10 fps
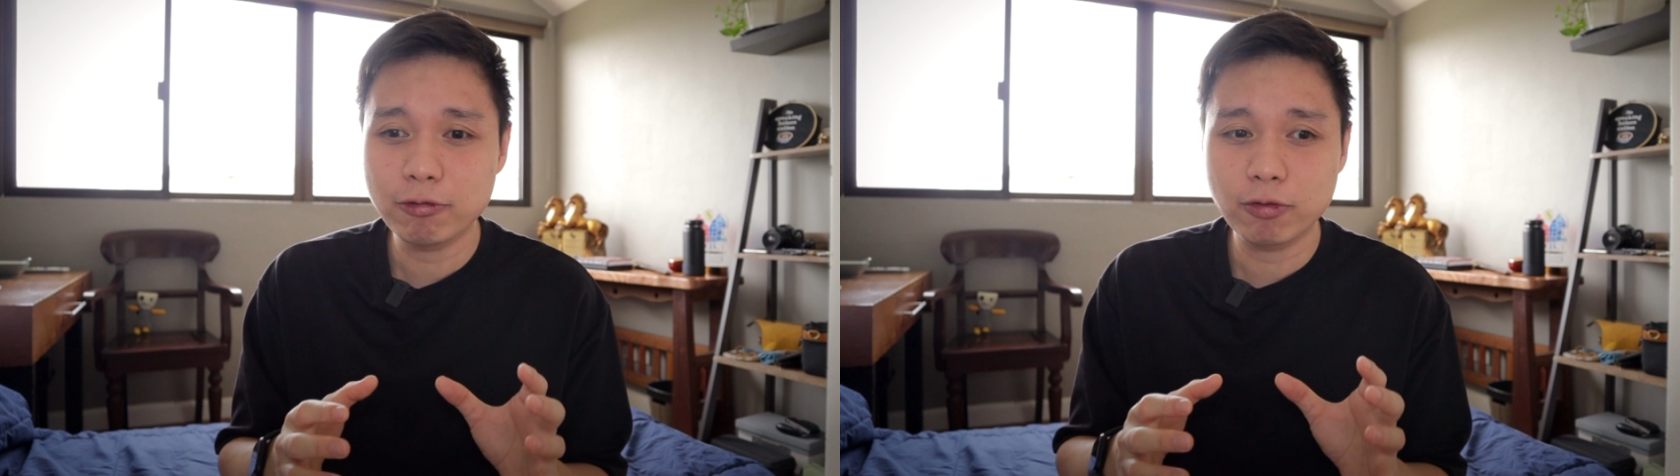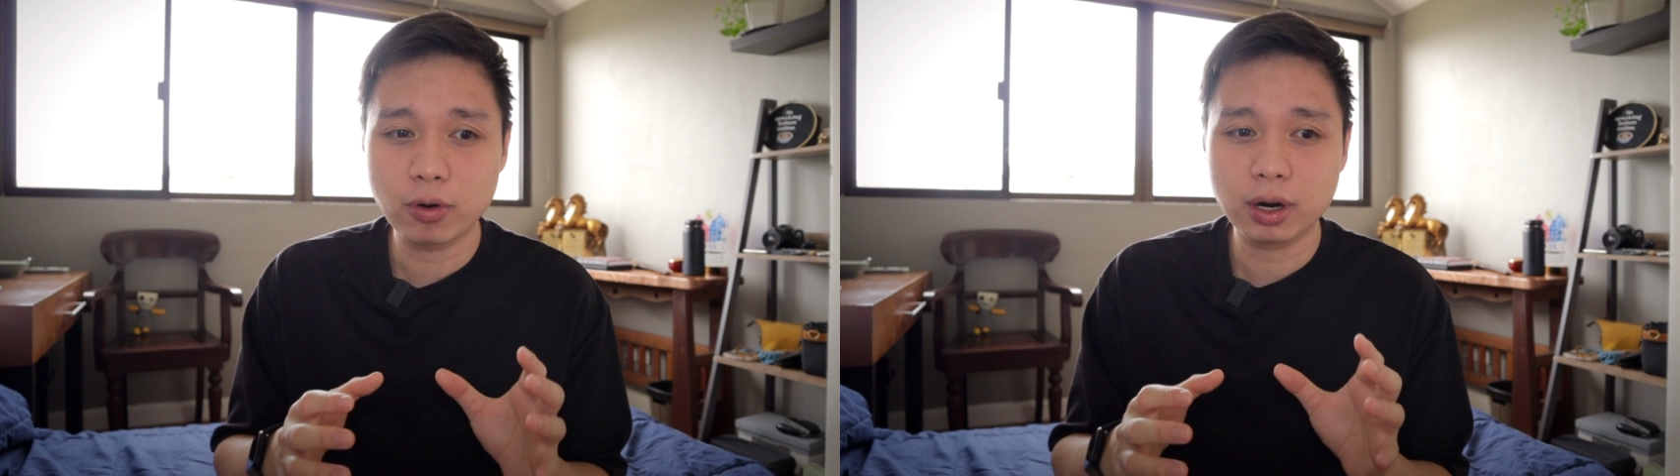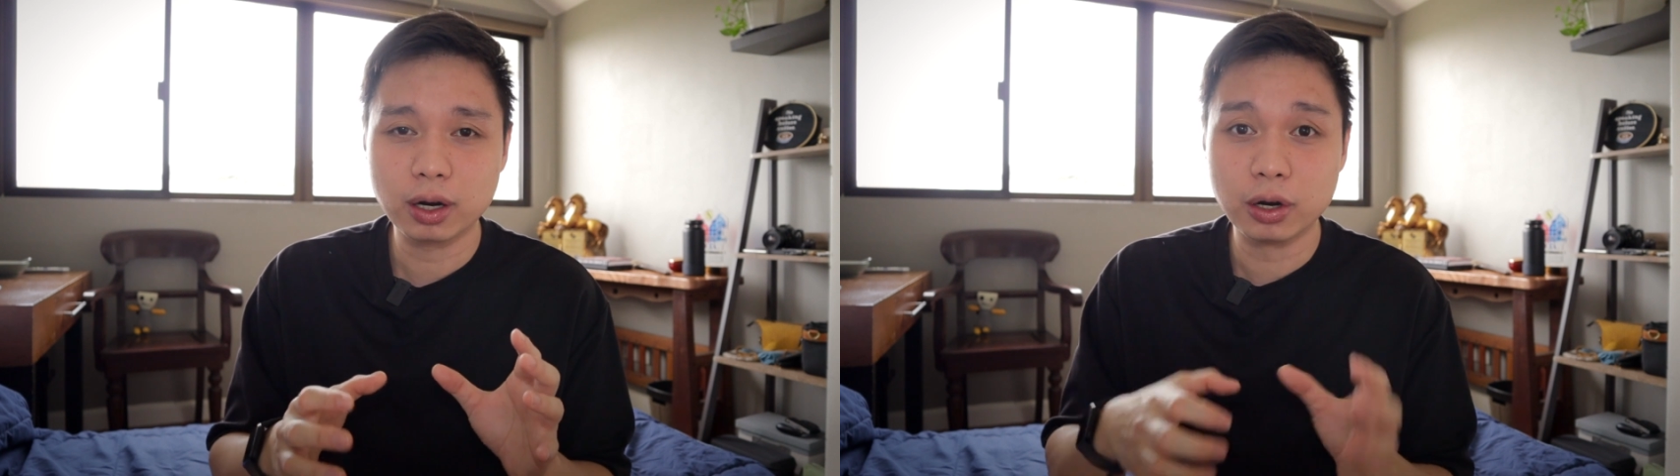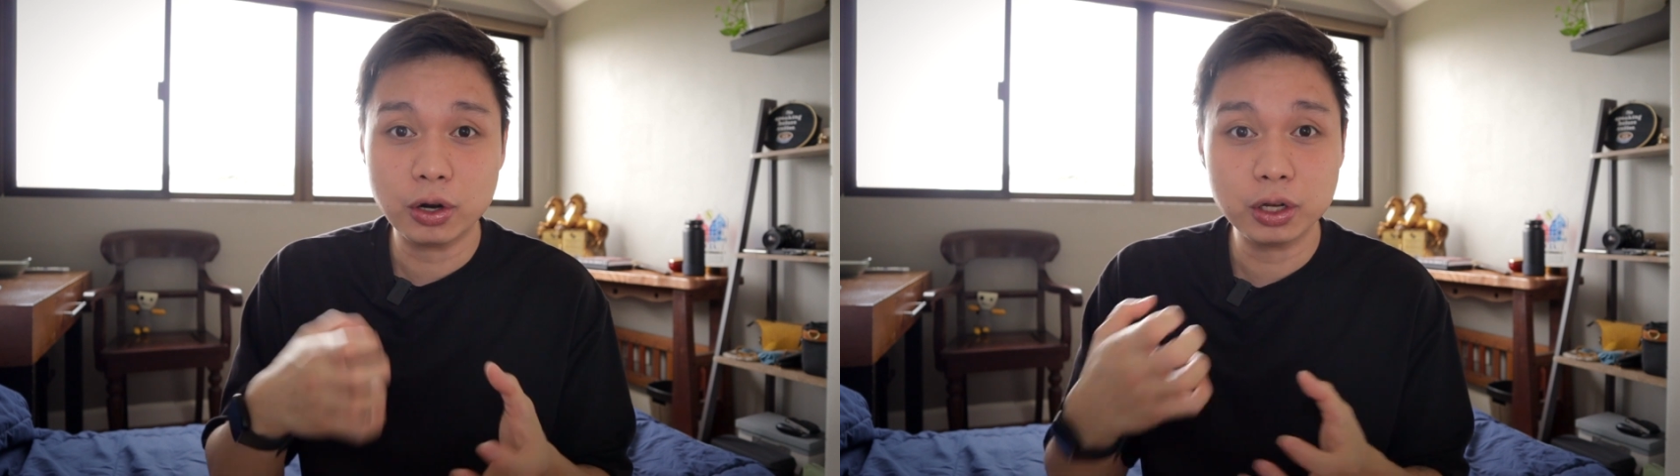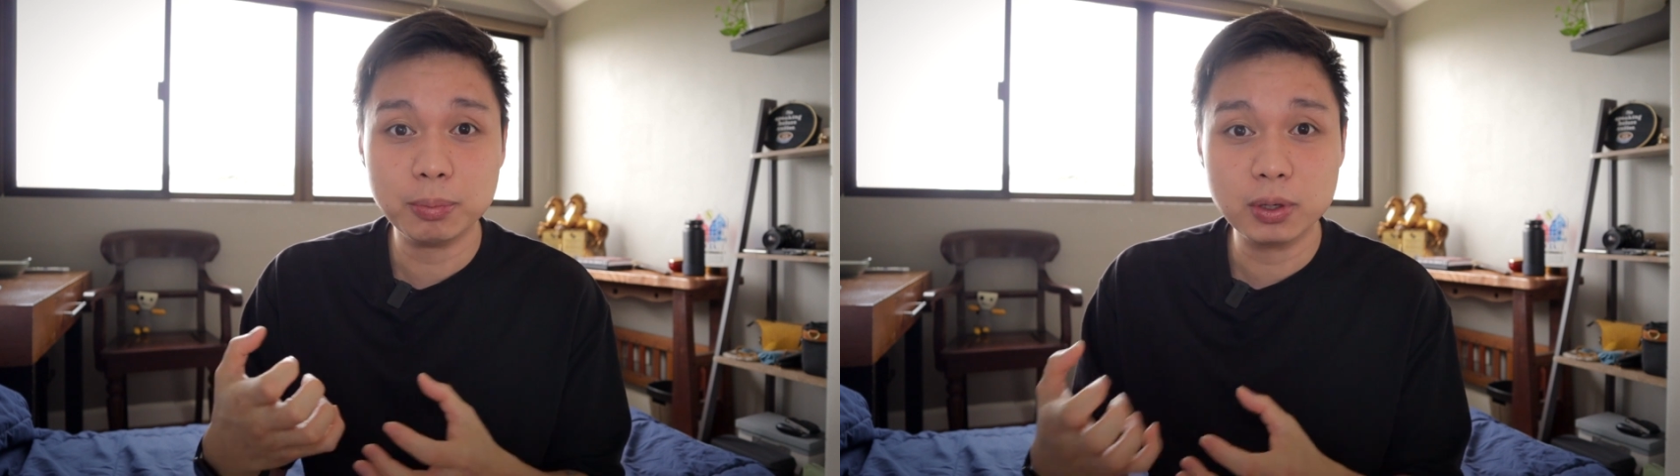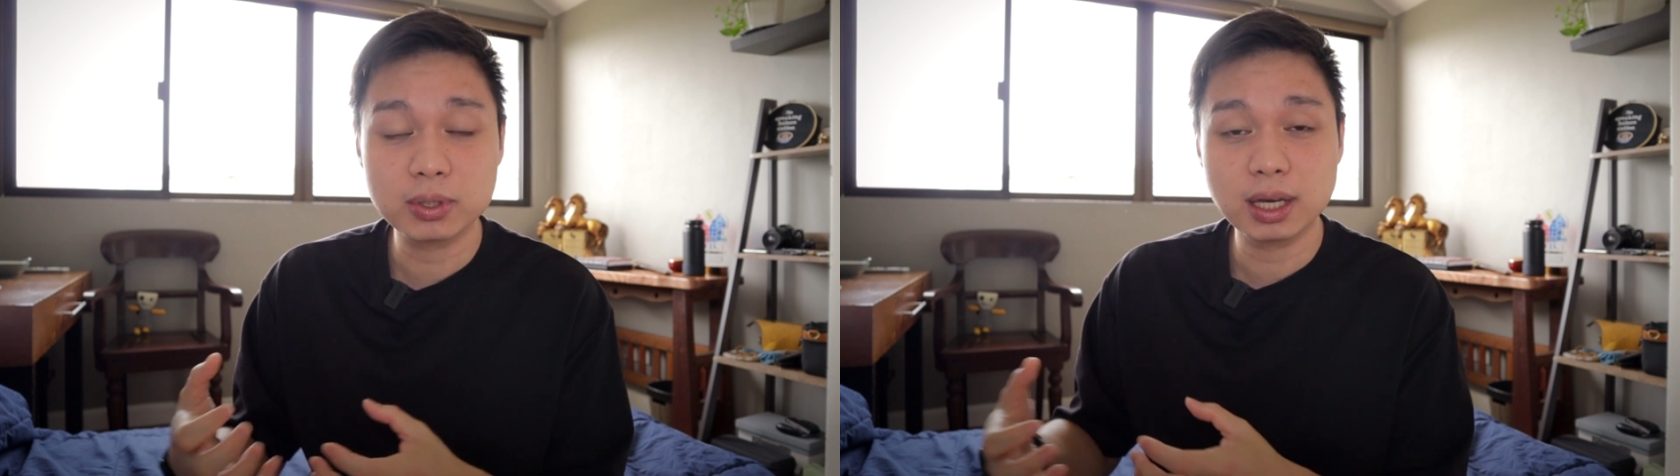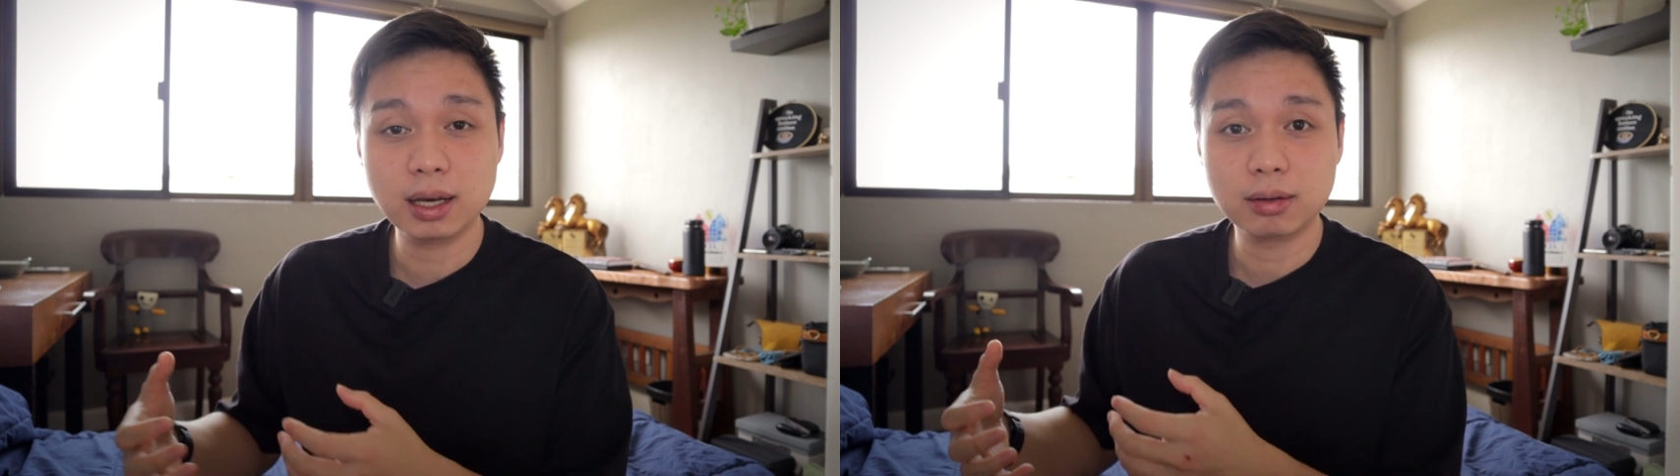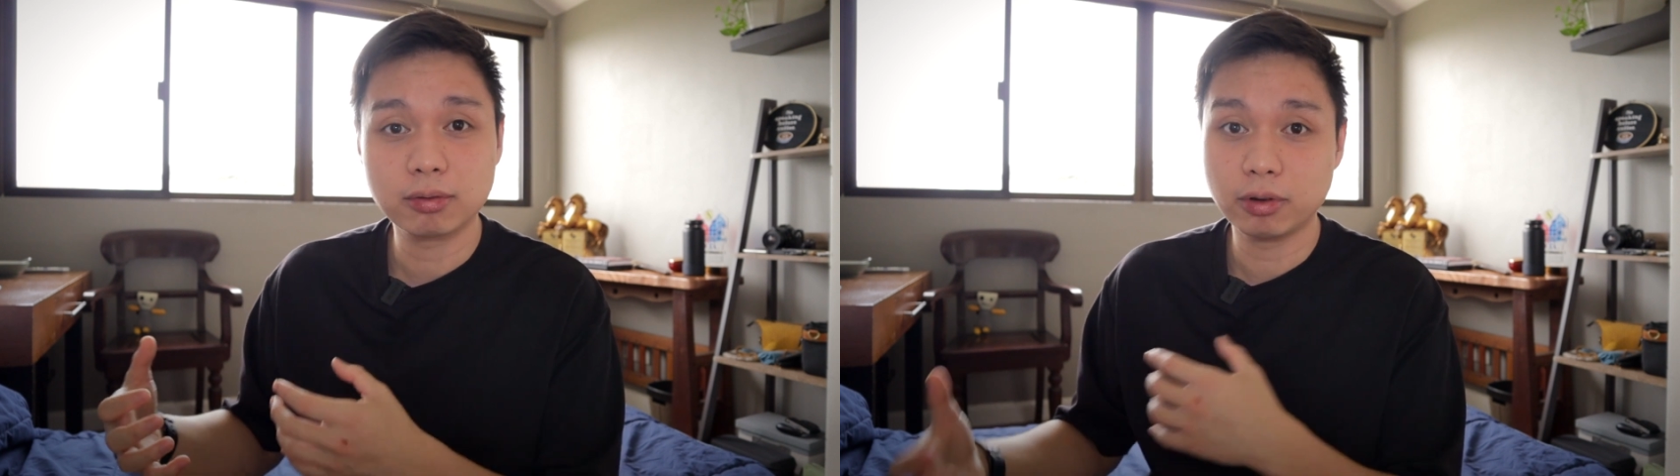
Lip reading: for good music